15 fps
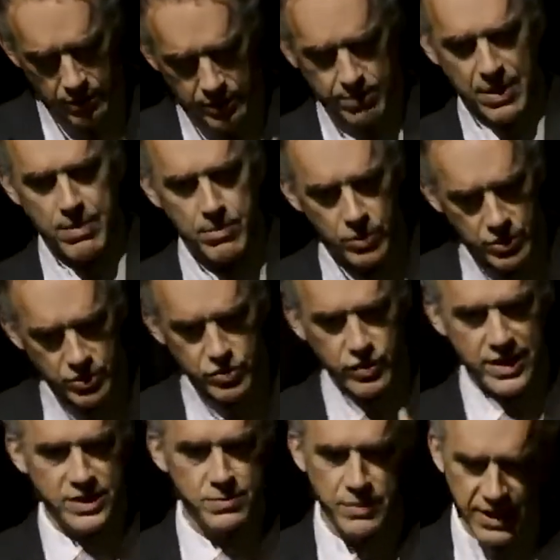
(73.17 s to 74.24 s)
and remembered and
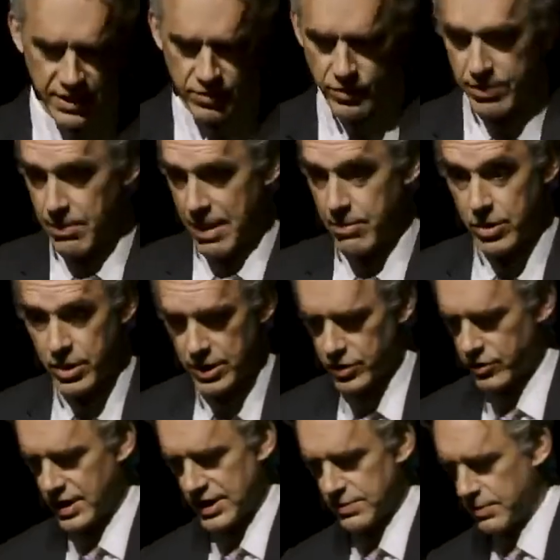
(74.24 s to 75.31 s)
transmitted and remembered and
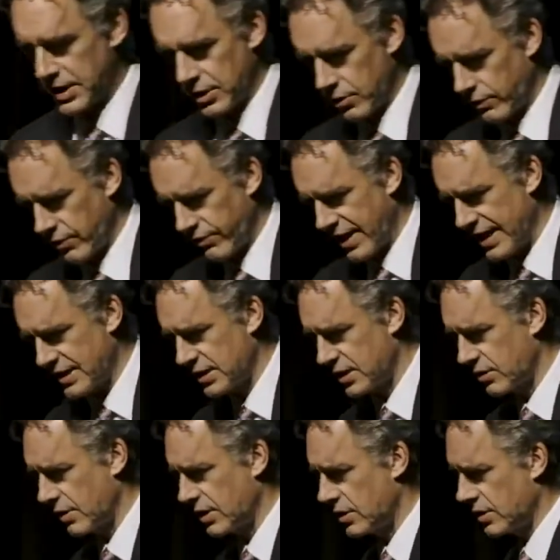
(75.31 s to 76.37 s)
transmitted over vast
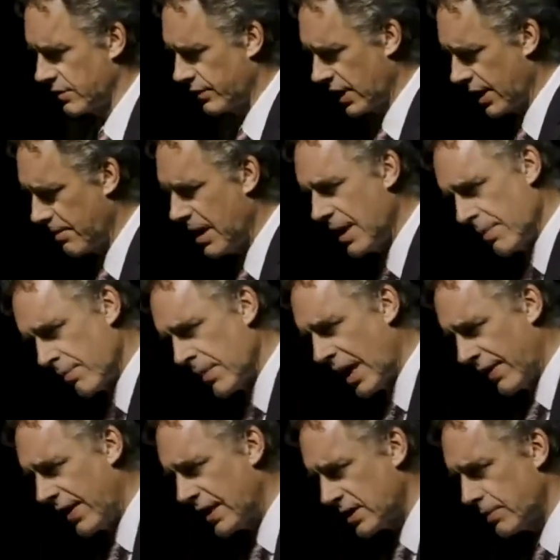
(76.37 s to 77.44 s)
stretches of time.
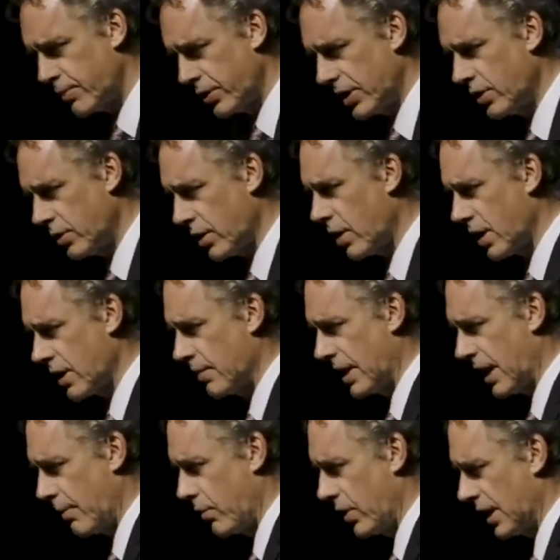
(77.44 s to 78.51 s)
And that's a pretty good
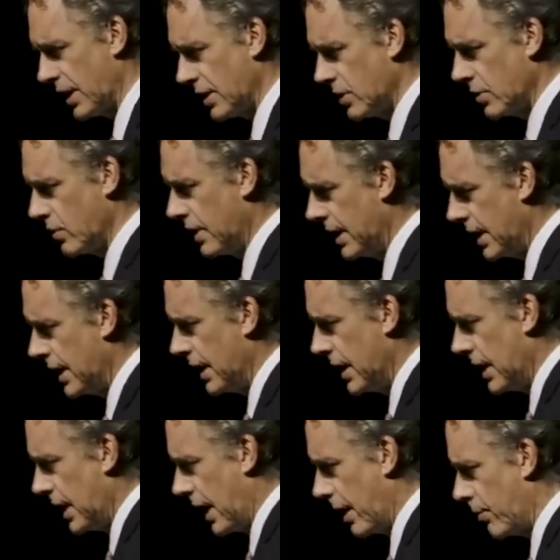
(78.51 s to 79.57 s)
argument. I'm willing to,
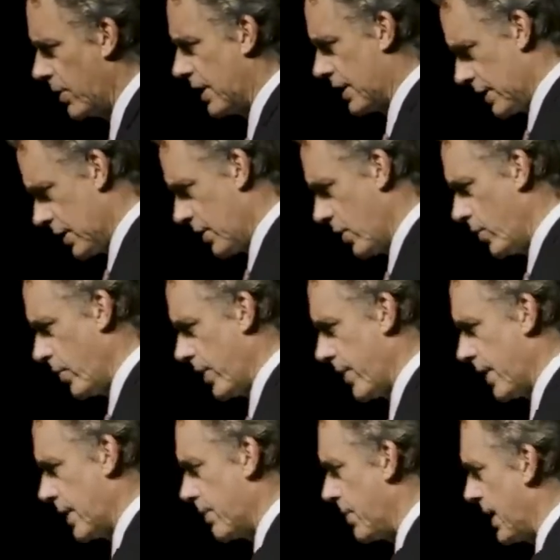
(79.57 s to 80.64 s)
I'm willing to go
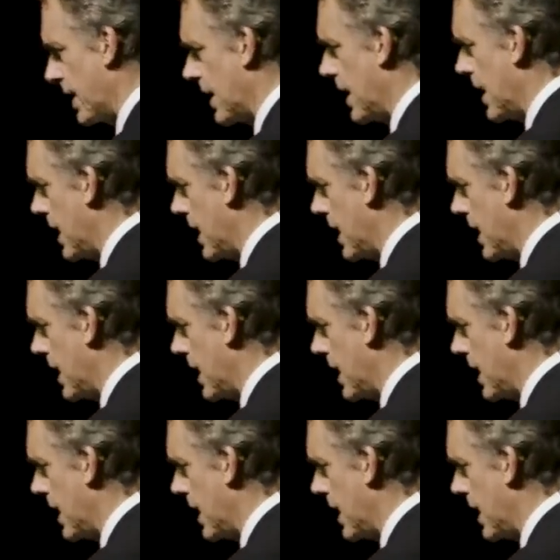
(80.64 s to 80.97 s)
with it, but